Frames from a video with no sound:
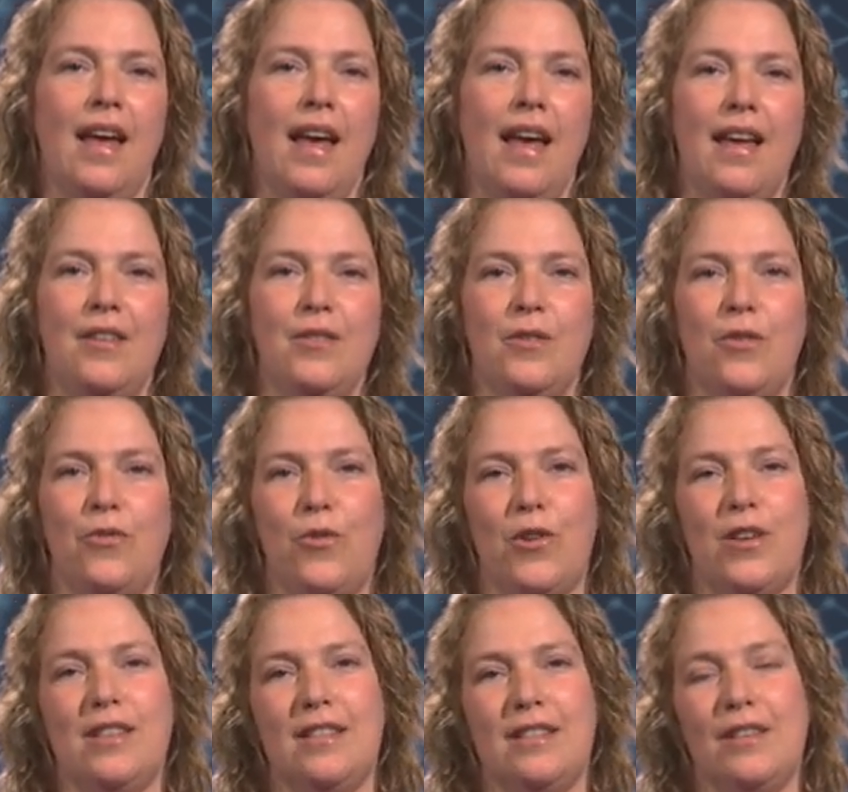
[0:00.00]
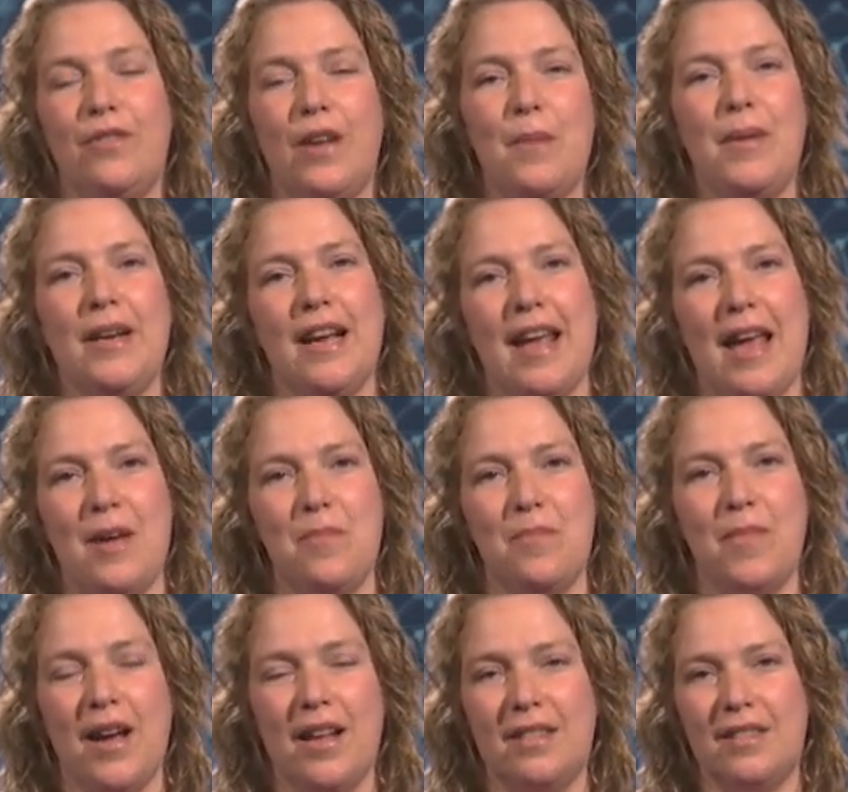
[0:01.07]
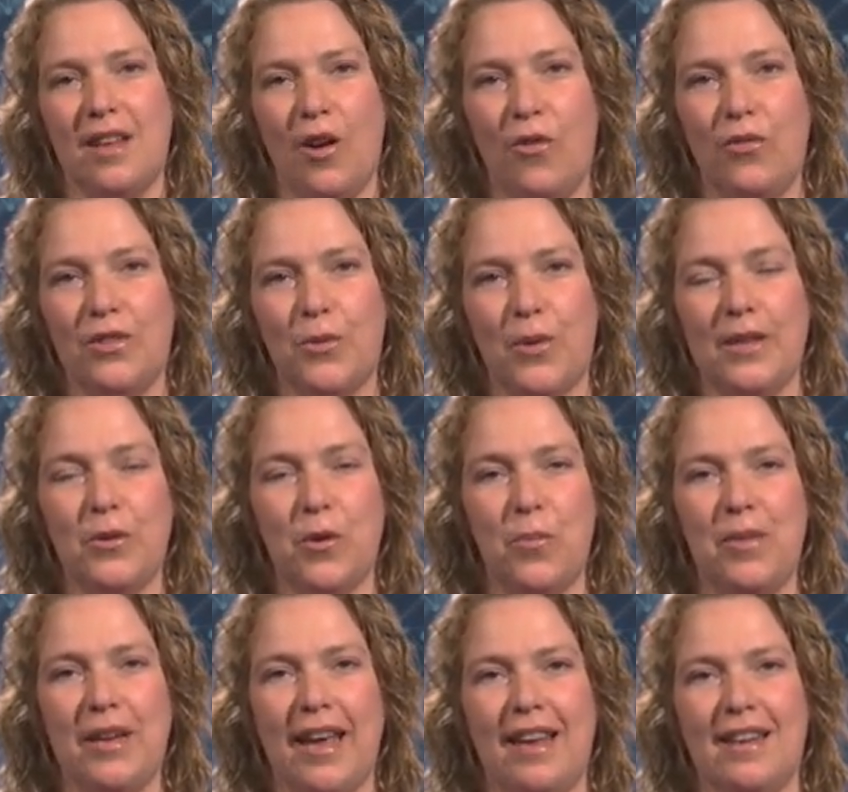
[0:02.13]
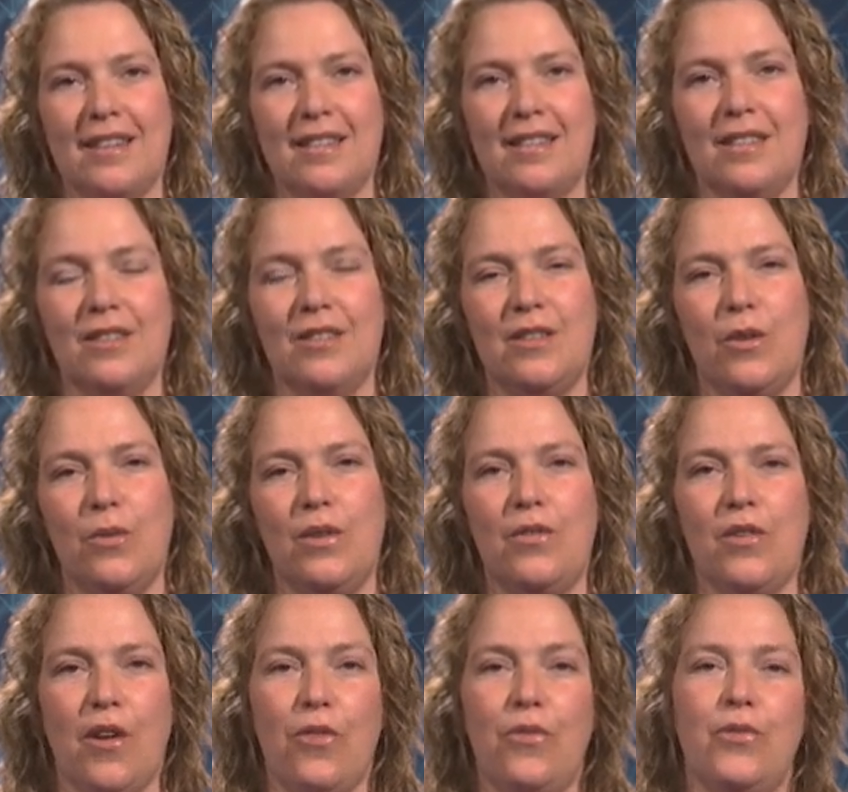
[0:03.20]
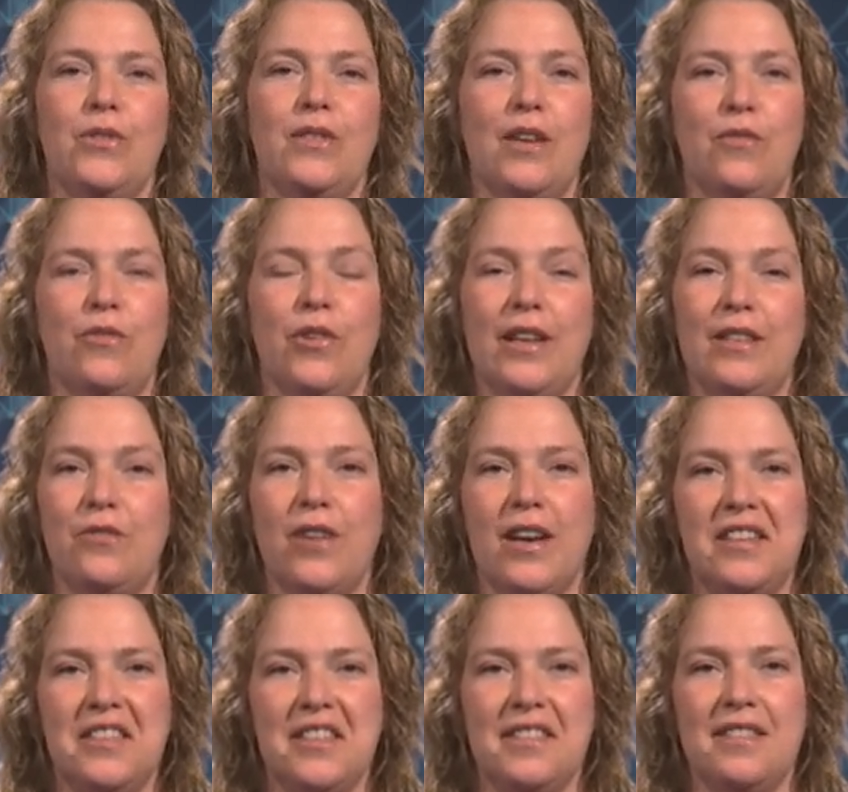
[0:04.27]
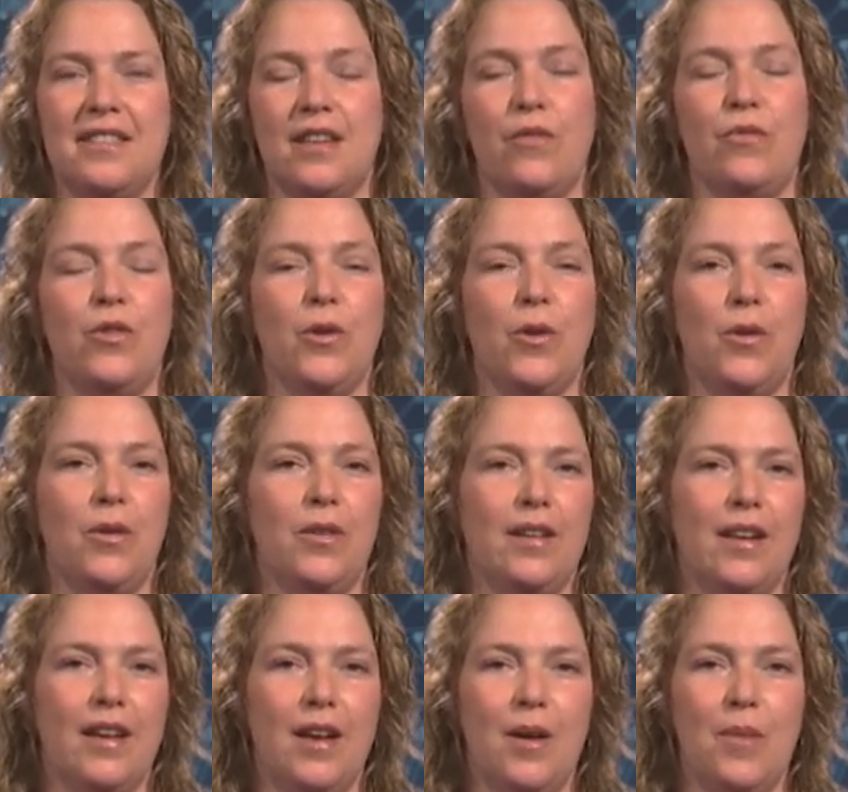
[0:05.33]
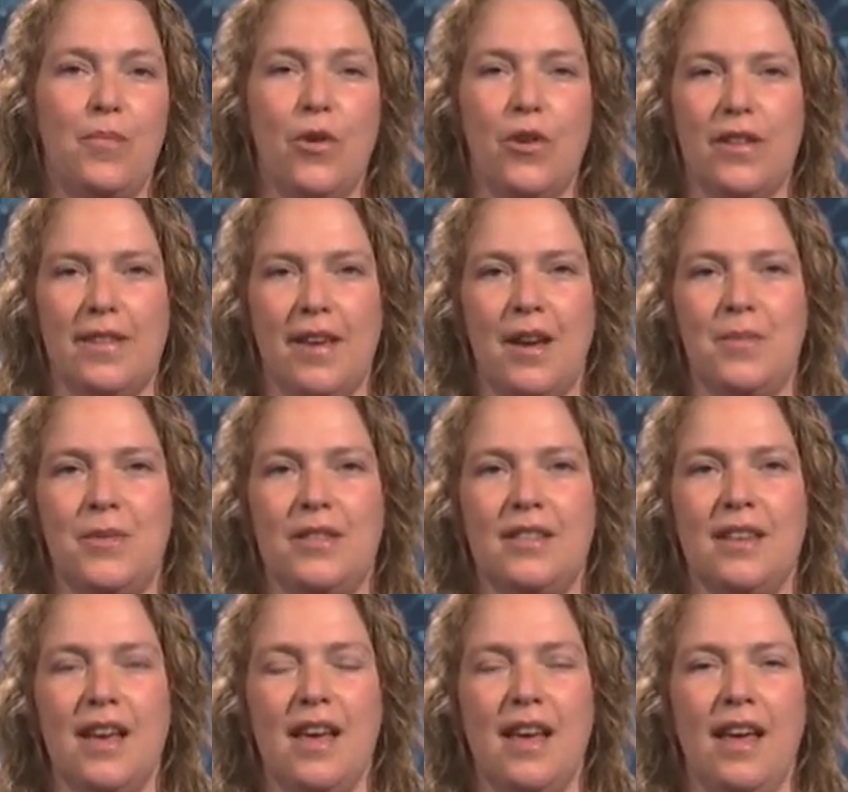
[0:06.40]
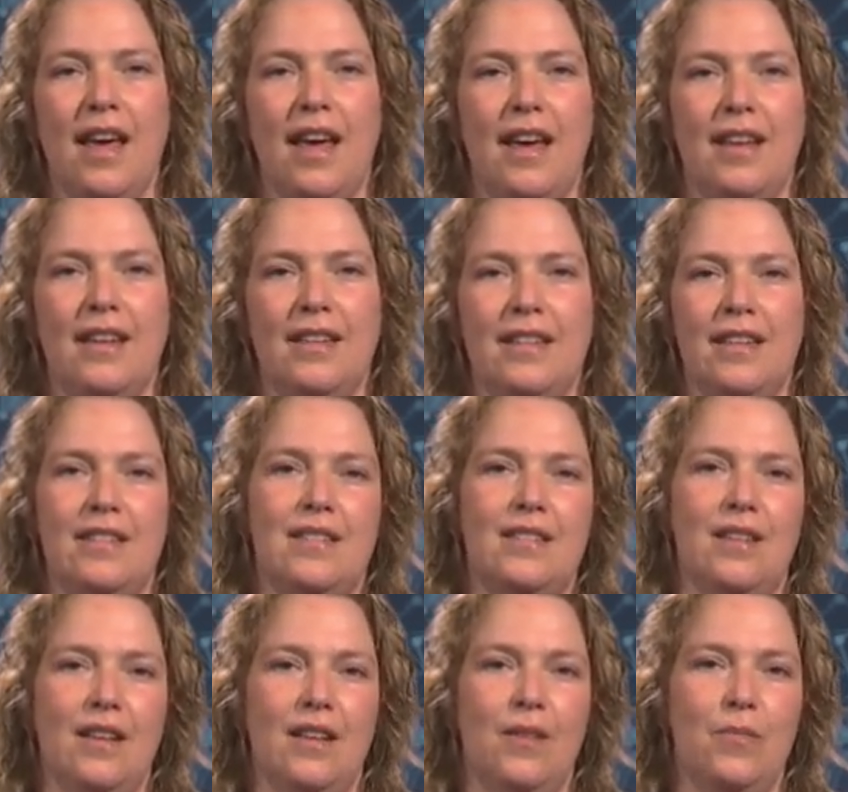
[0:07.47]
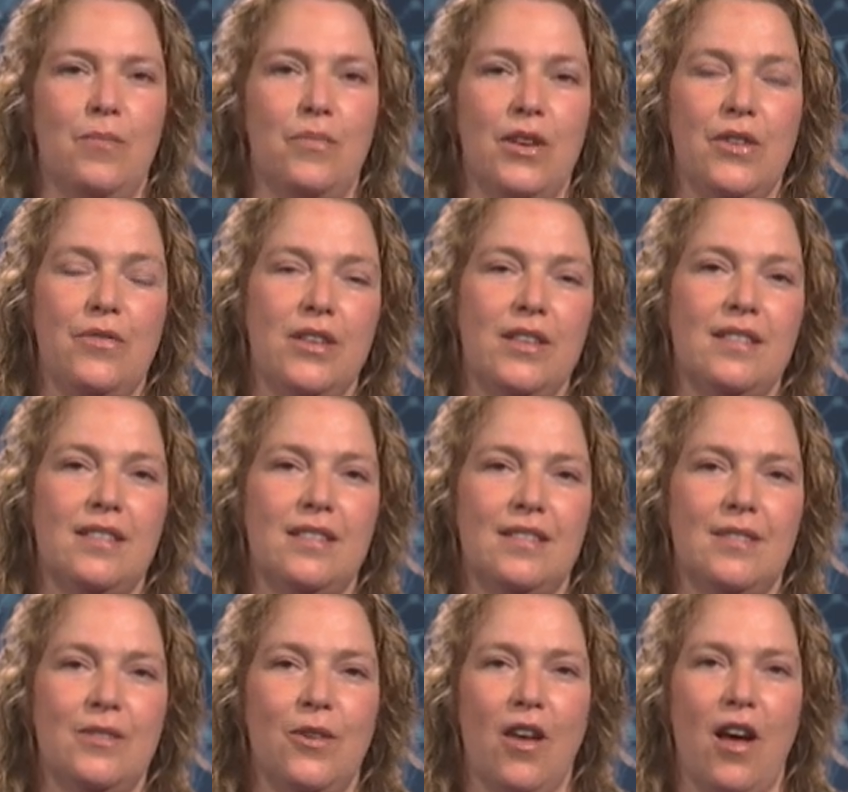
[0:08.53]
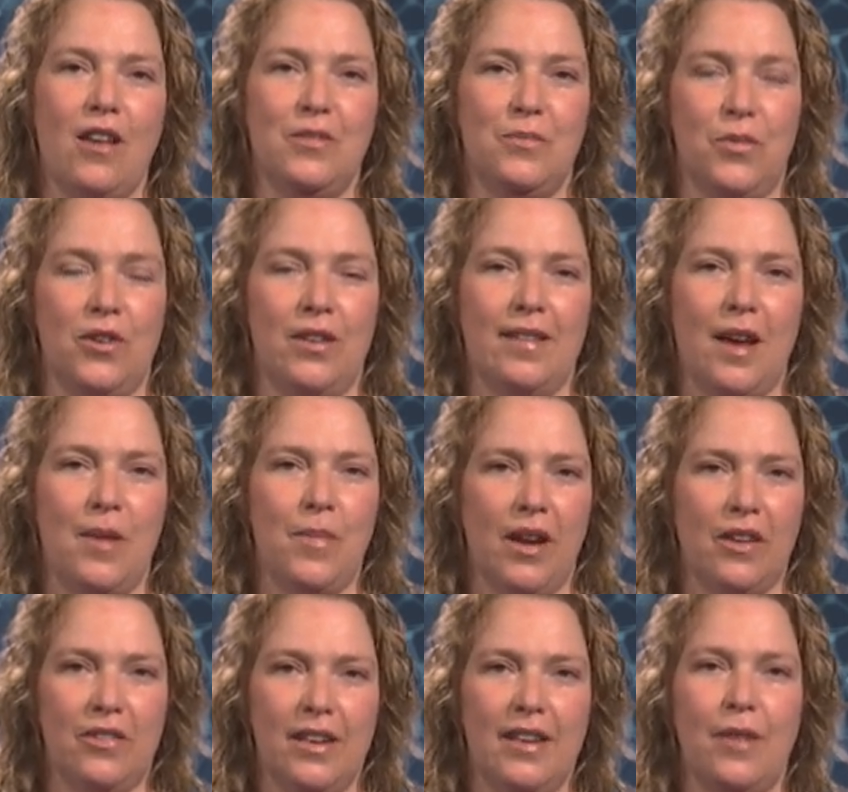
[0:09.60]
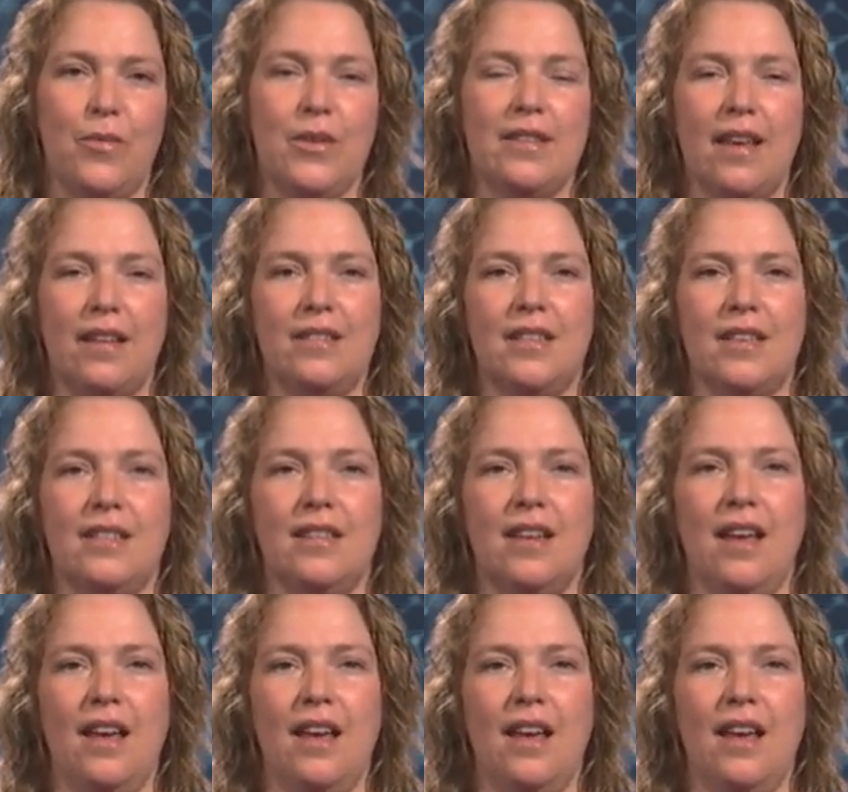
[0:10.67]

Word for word: And of course, developing a game by itself is quite complicated. So we've gone through several iterations, several uh, prototypes, and this is the previous to last prototype actually that we tested.